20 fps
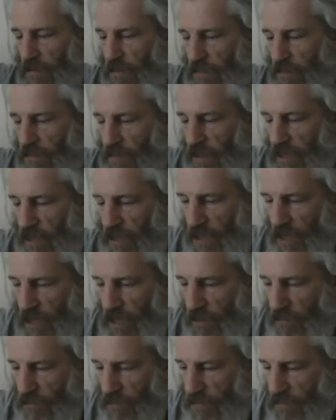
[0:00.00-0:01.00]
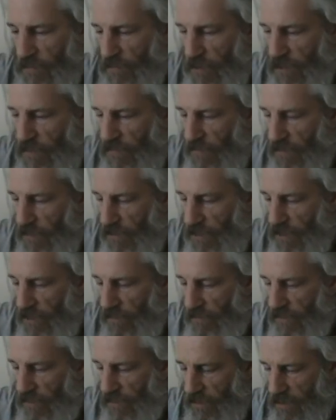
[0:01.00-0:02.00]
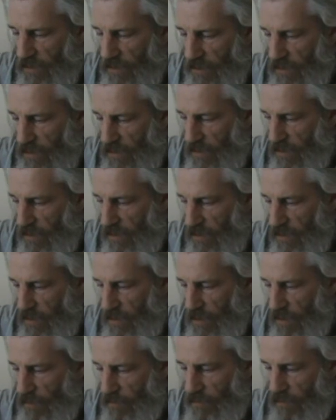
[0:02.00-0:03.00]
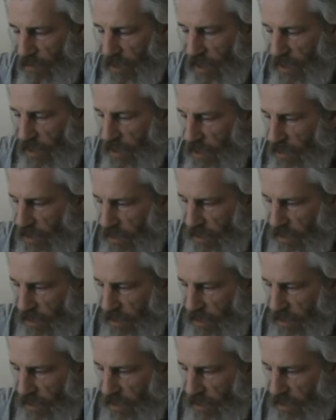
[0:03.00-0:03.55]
But then again, we give ourselves a break.